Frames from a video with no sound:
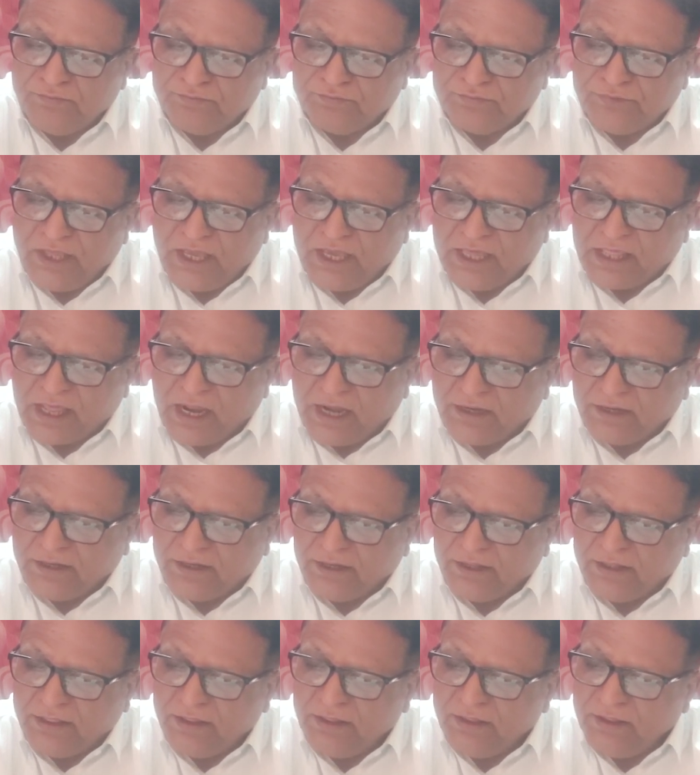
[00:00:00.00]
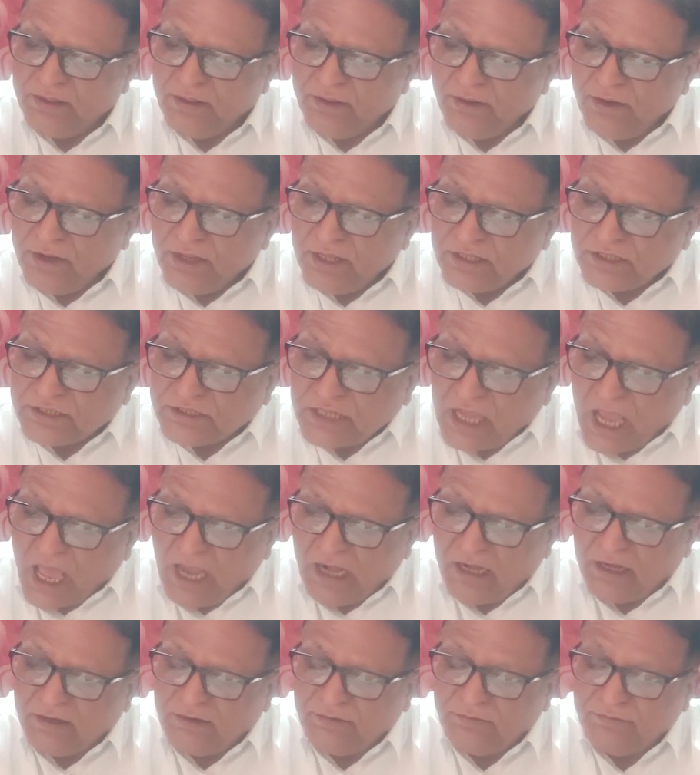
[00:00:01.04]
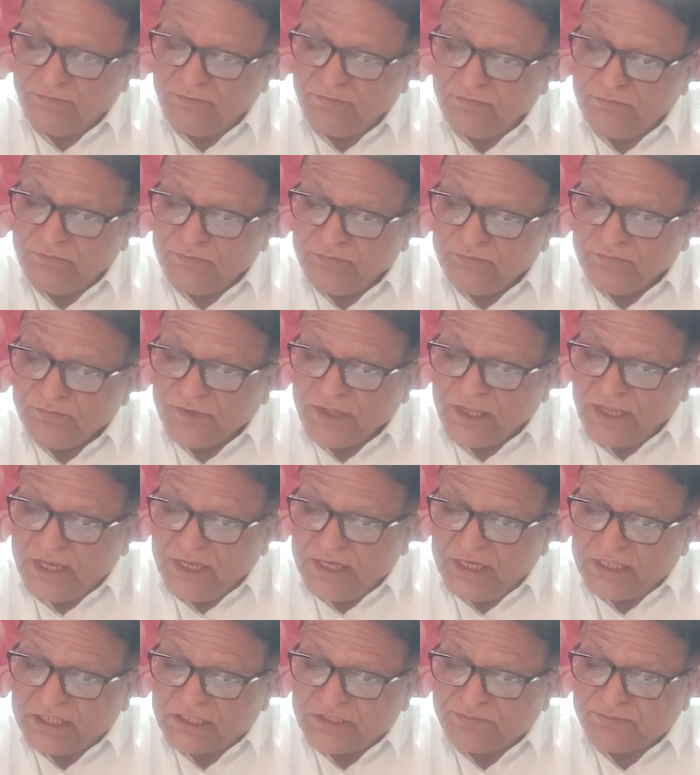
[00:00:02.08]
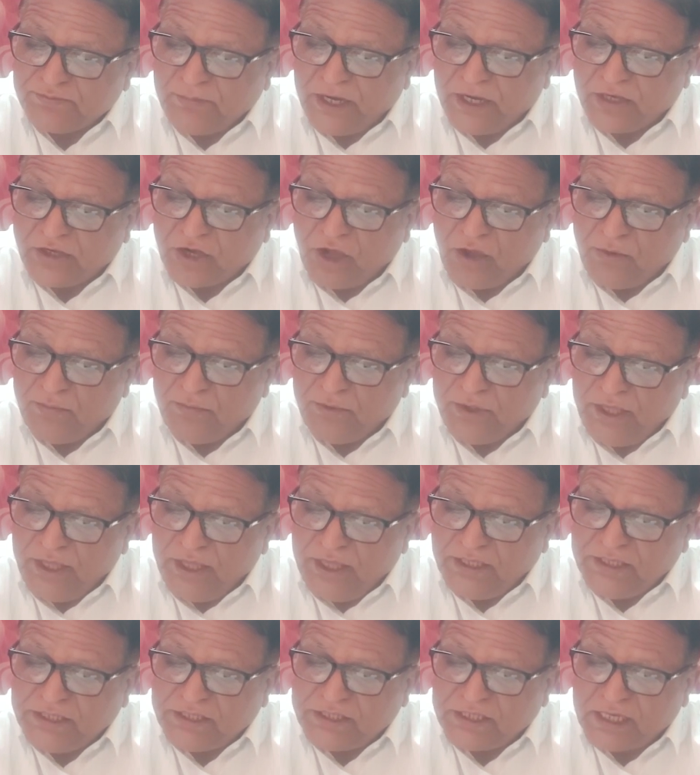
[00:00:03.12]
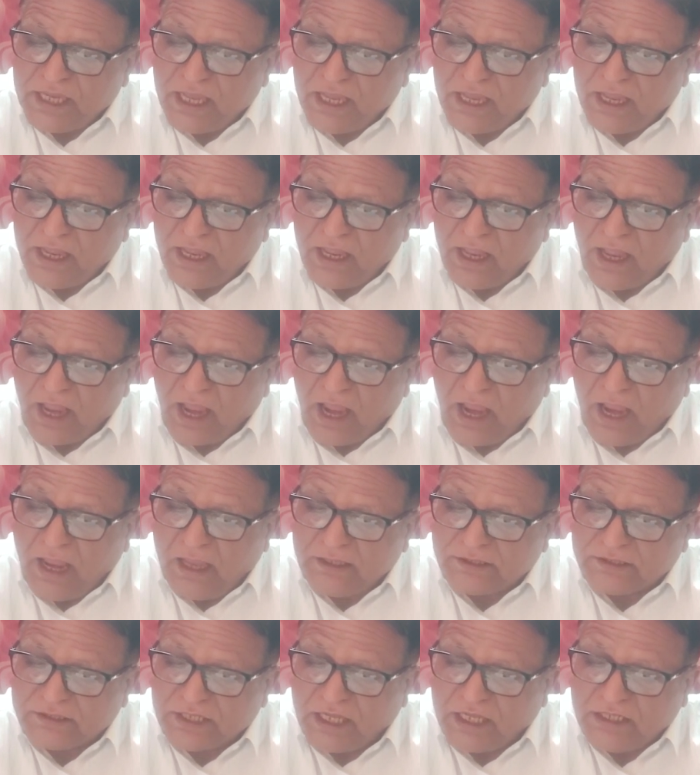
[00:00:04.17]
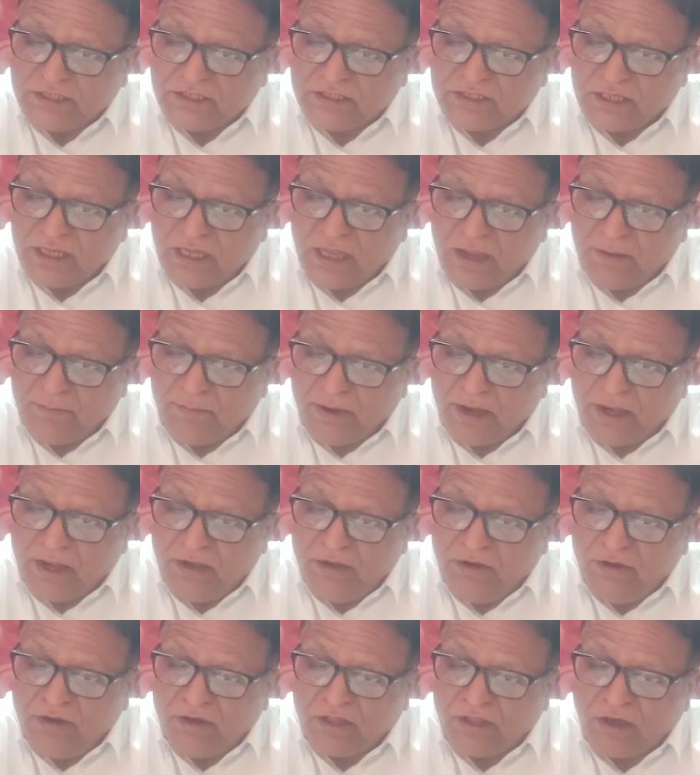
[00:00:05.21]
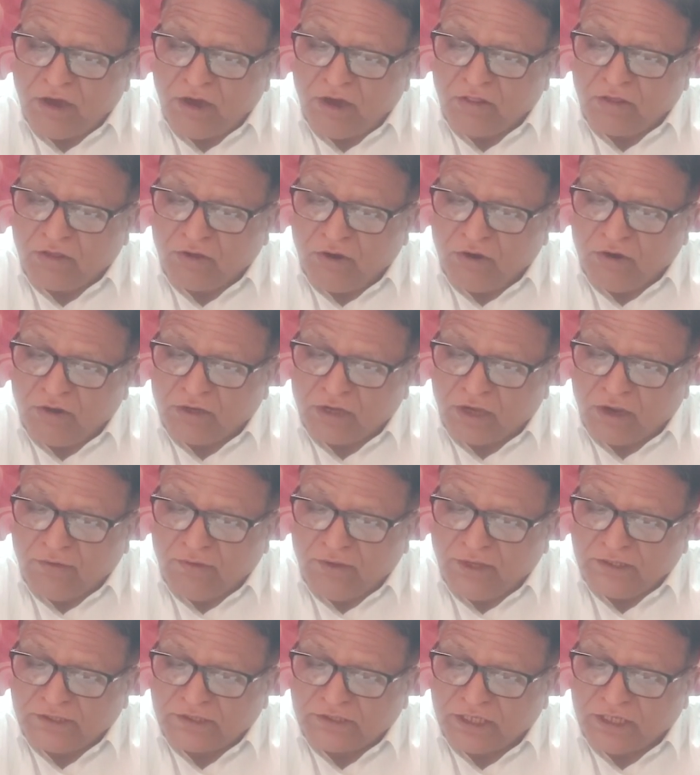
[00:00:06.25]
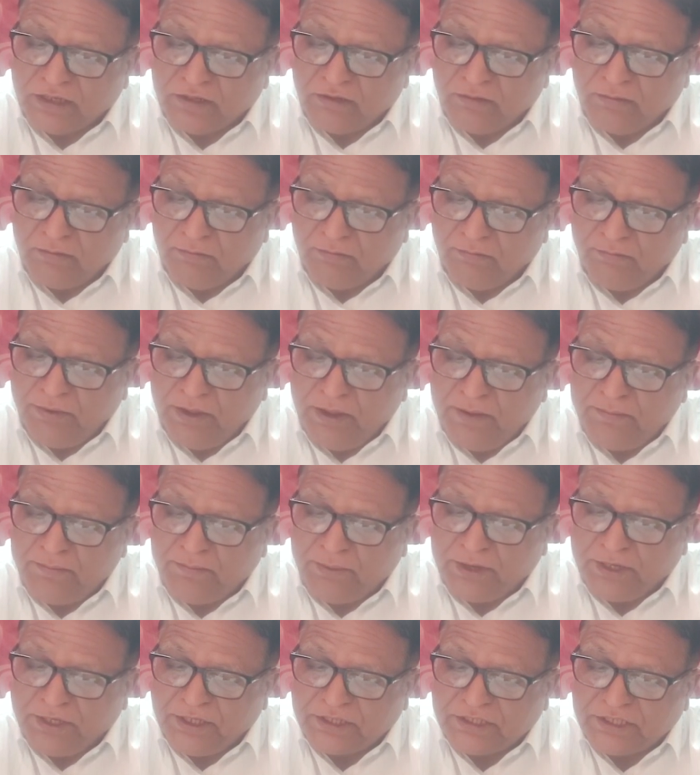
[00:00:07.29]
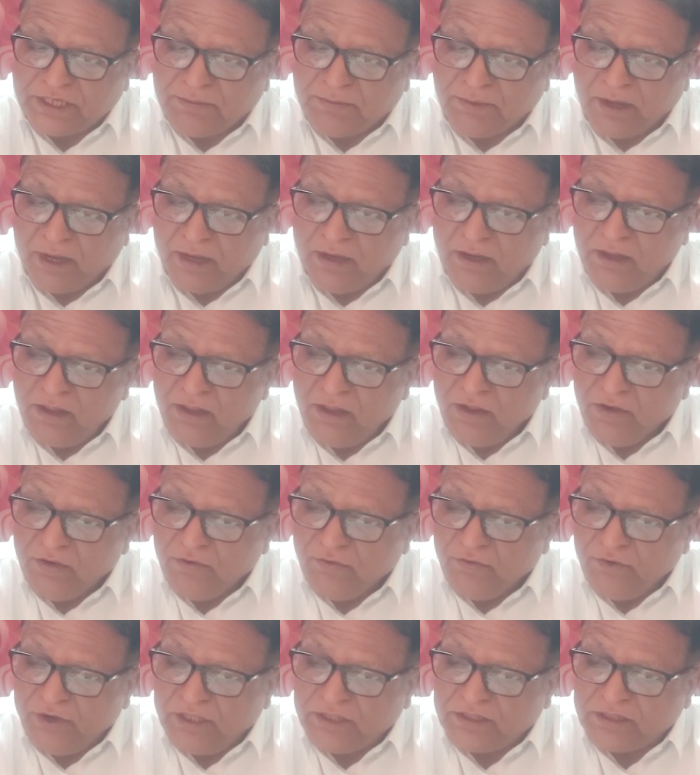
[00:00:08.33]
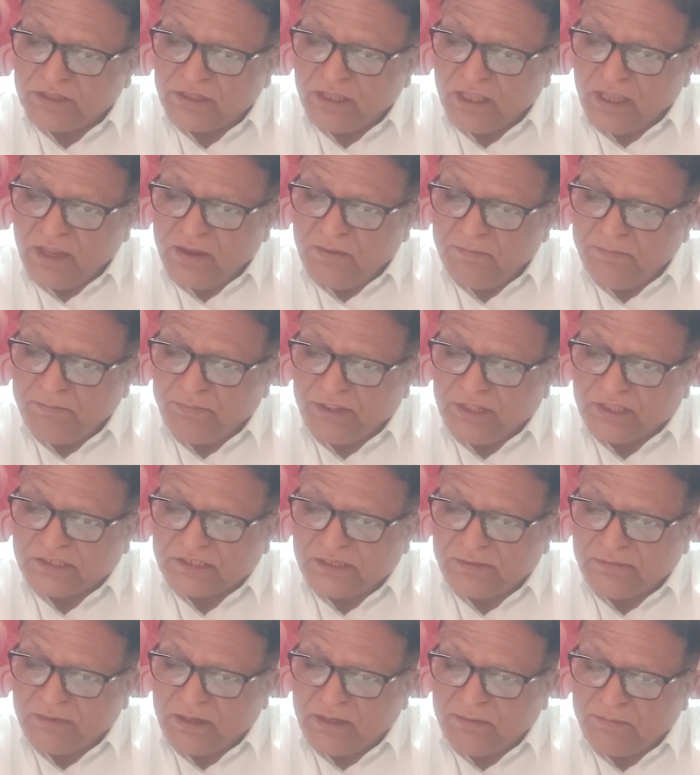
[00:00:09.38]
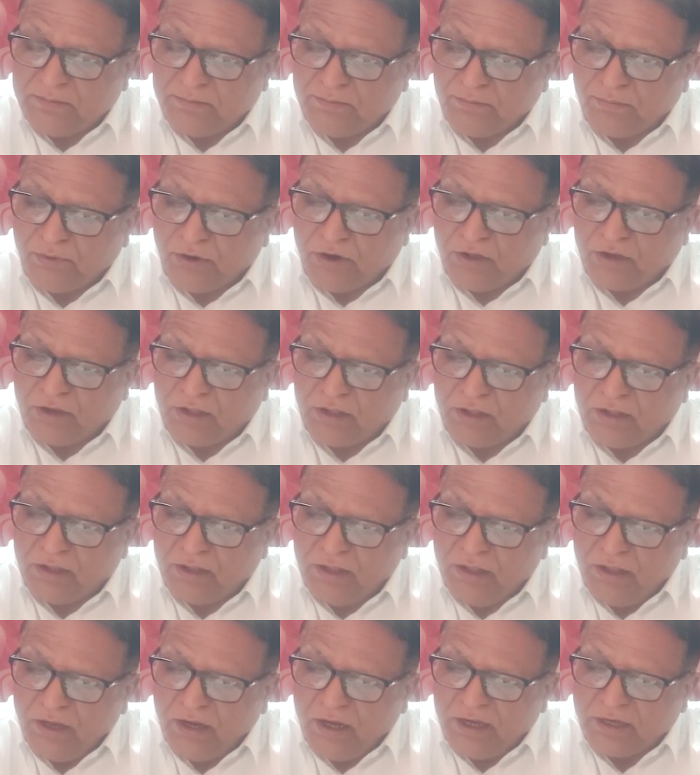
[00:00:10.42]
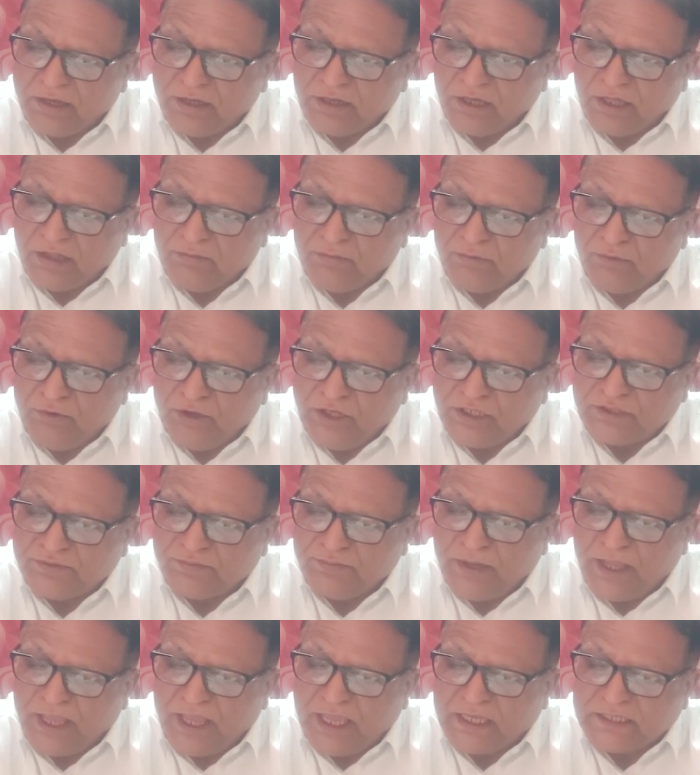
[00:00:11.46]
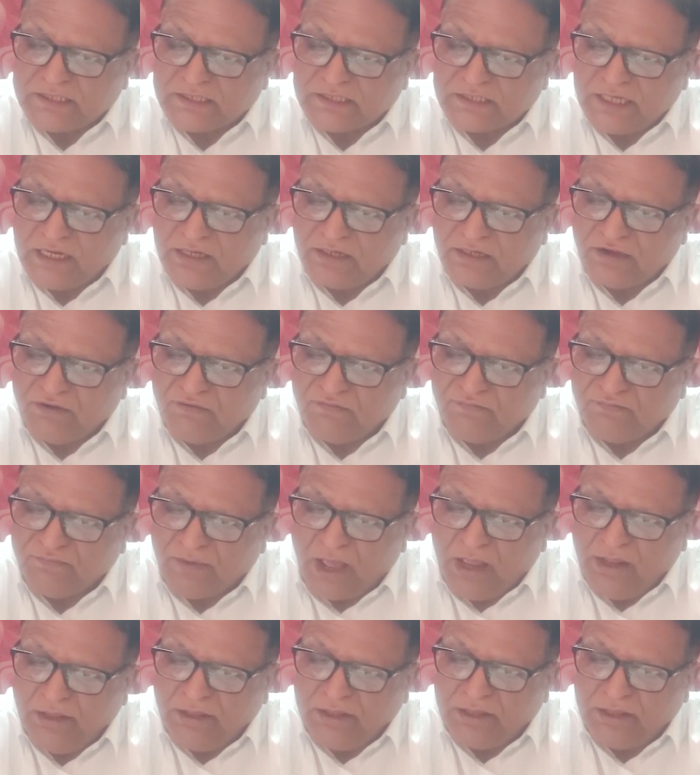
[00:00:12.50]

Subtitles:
thereunder shall, in respect of each such failure or contravention, be punishable with imprisonment for a term which may extend to 5